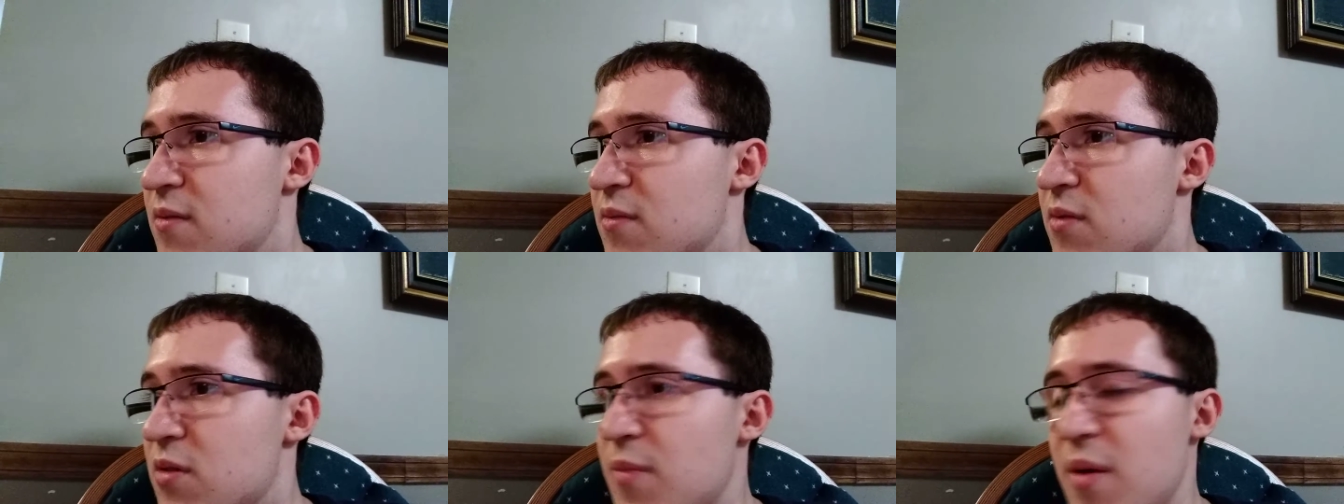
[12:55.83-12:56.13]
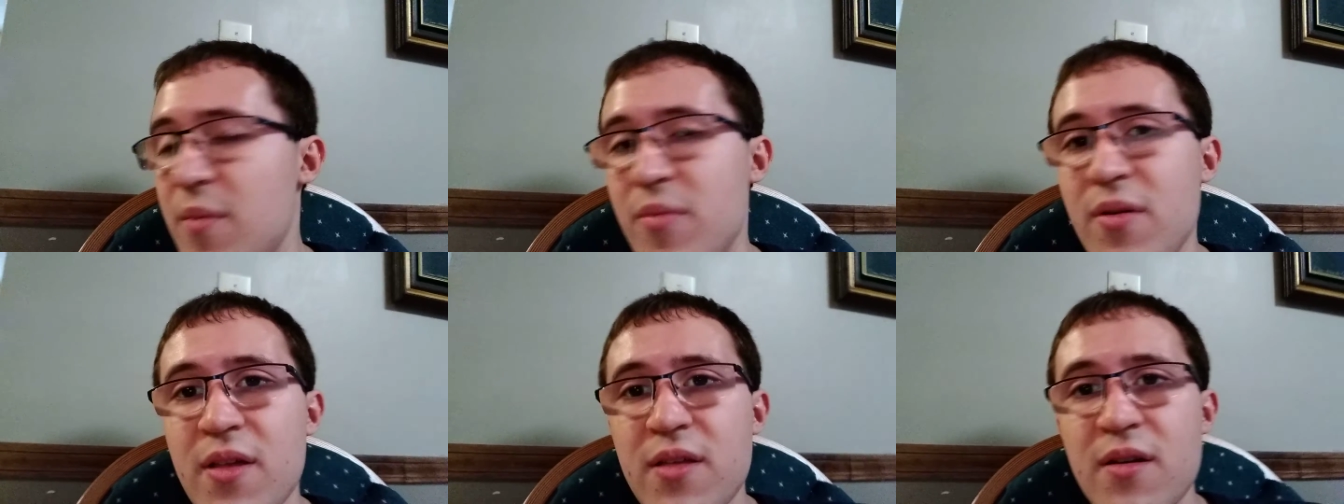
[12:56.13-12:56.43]

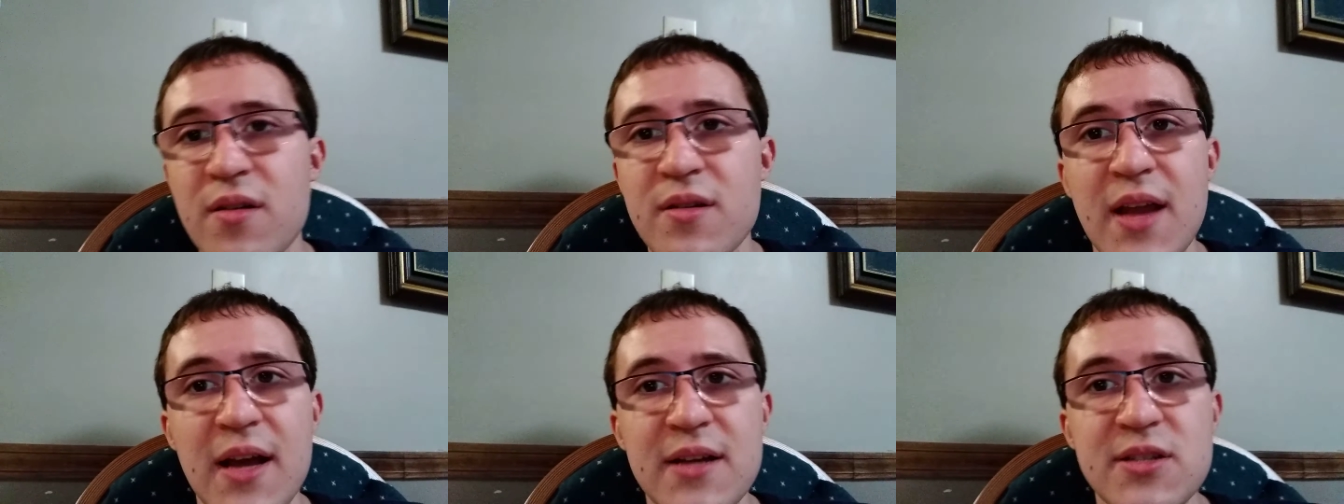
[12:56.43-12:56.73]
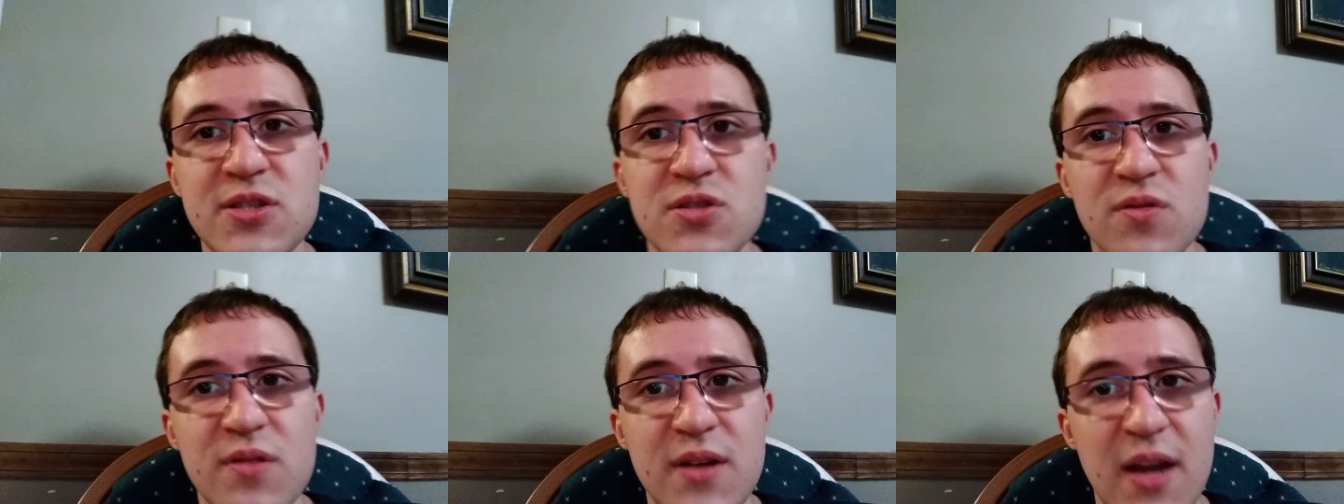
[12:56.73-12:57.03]
brother, next
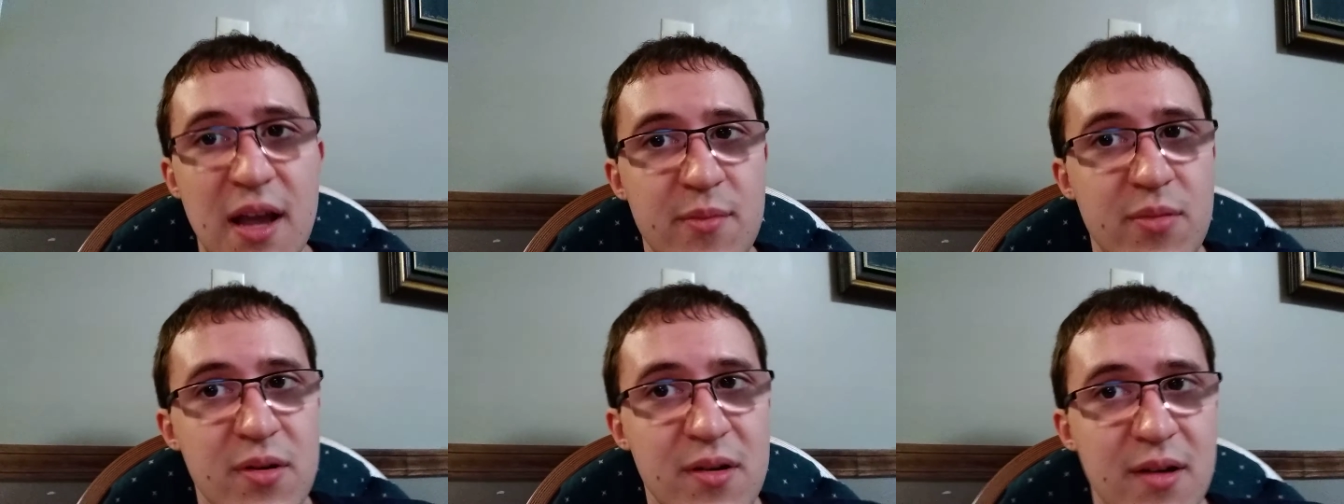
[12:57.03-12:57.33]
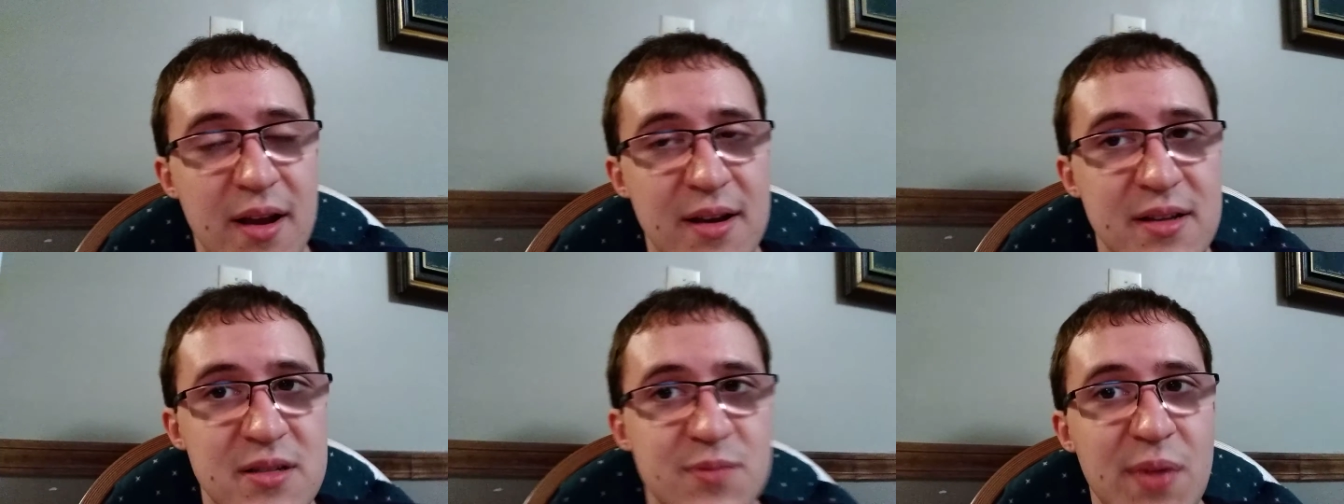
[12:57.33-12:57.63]
door neighbor,
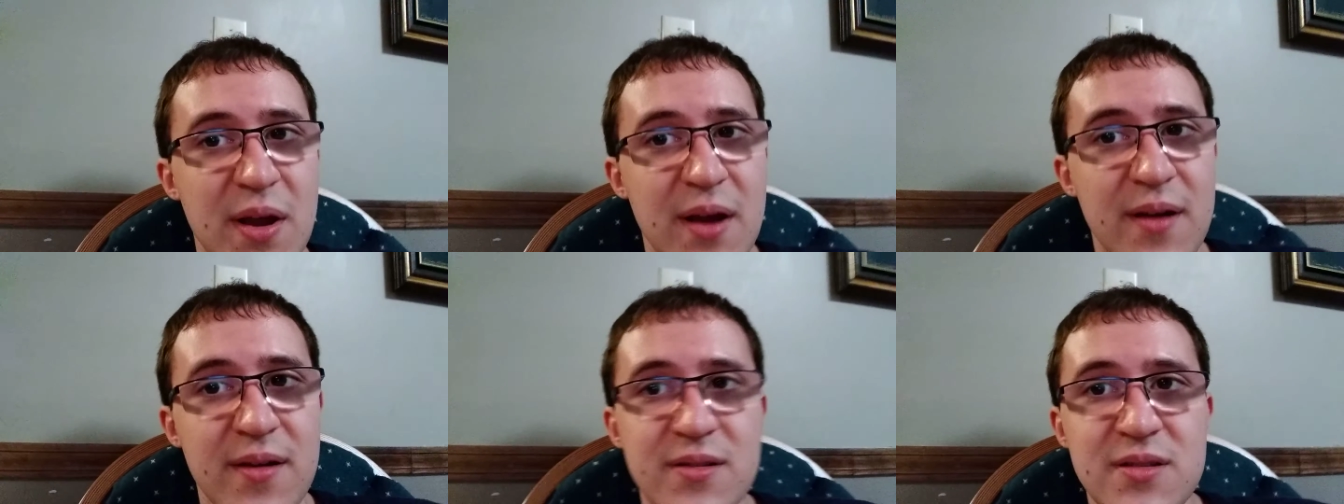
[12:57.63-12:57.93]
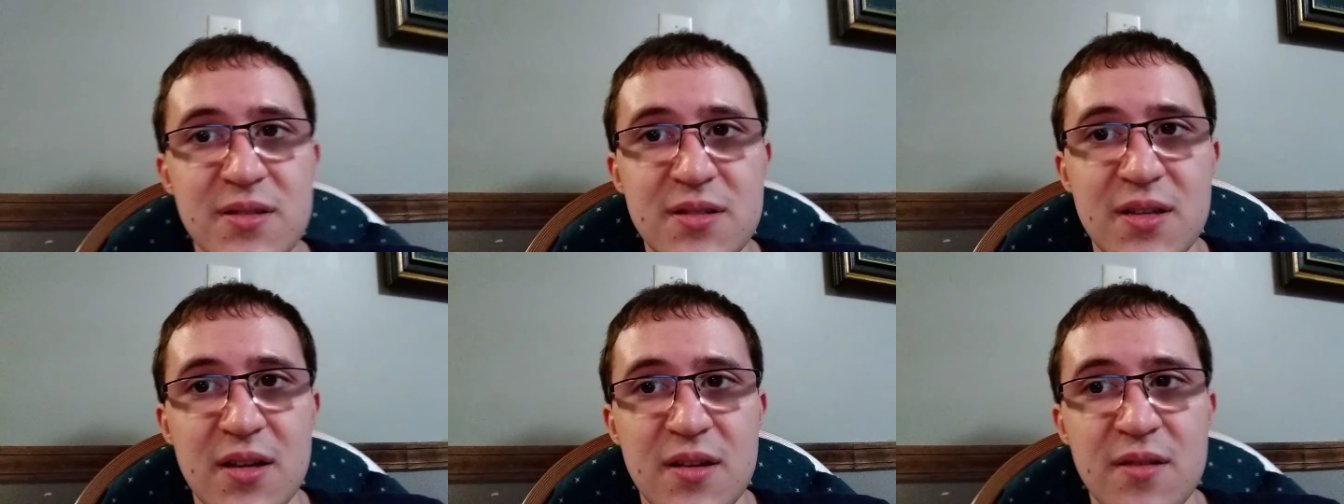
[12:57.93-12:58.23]
and his
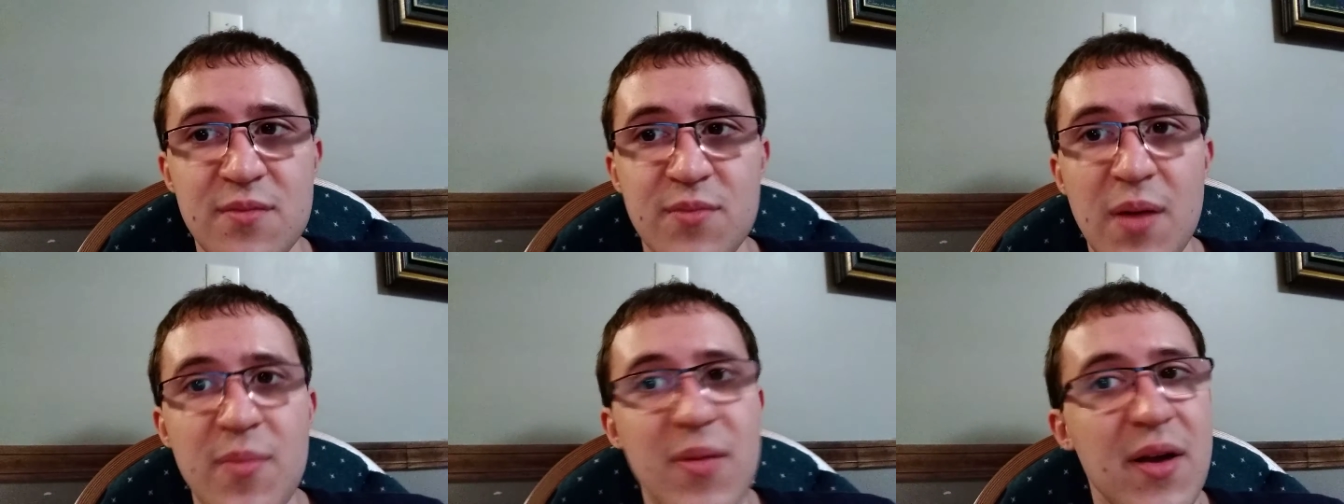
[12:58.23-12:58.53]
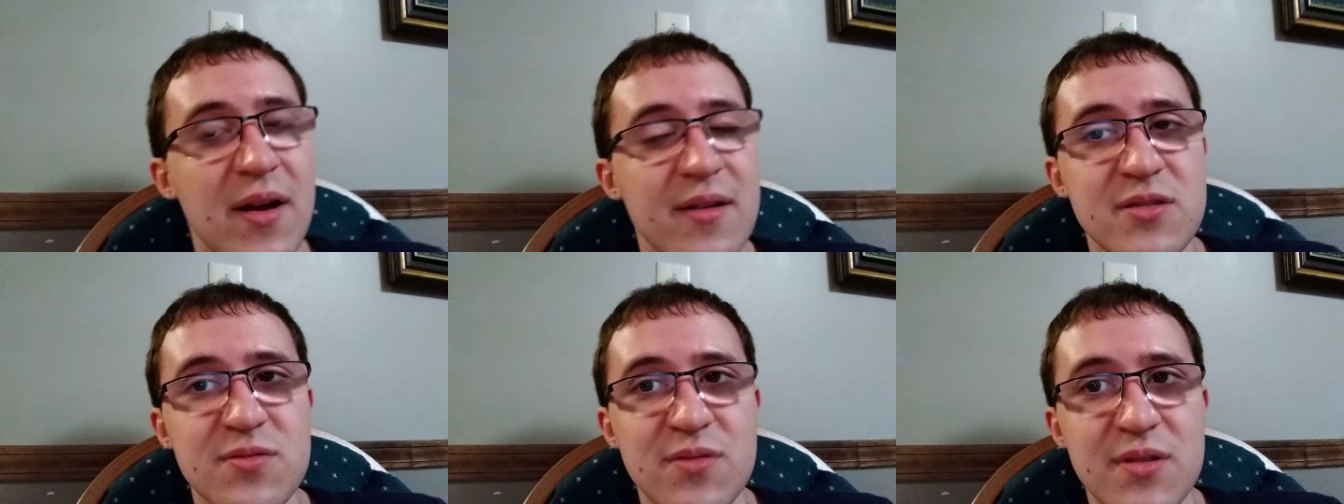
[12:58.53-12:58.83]
parents, and my
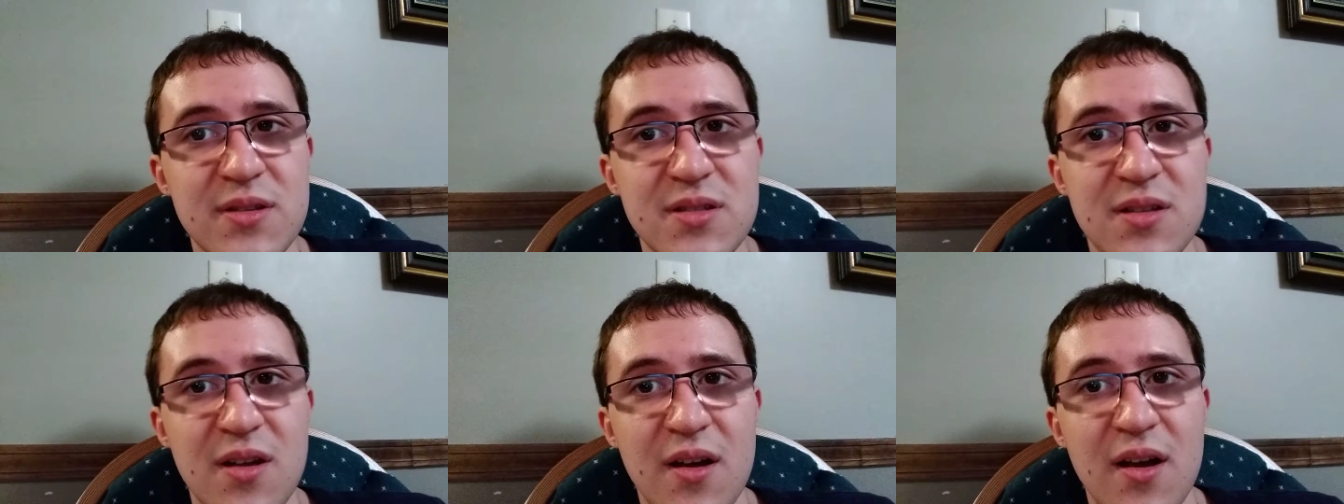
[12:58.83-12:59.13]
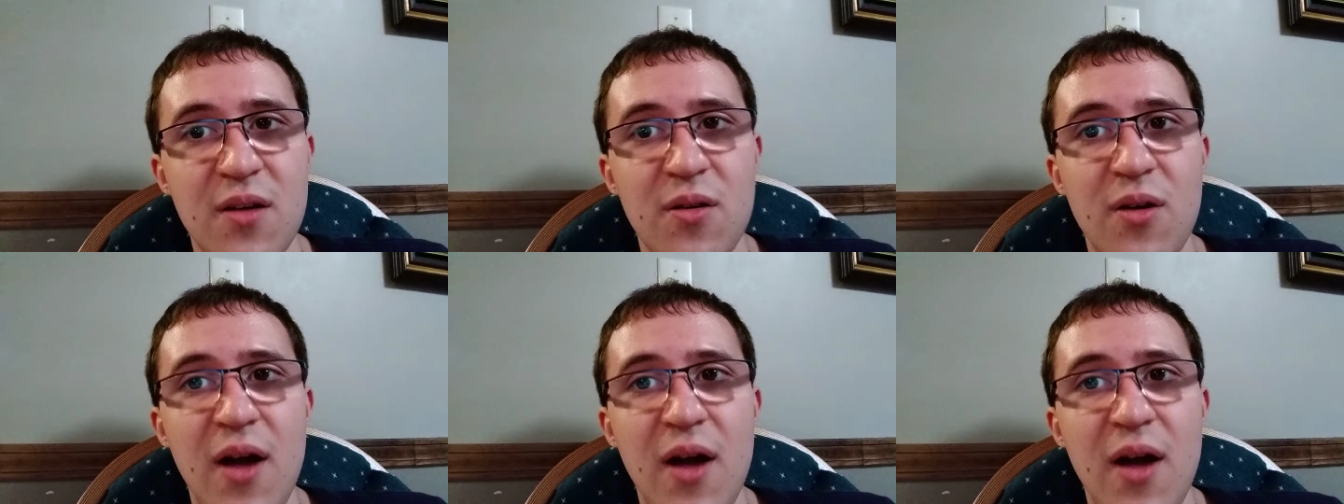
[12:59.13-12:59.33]
parents went and saw it.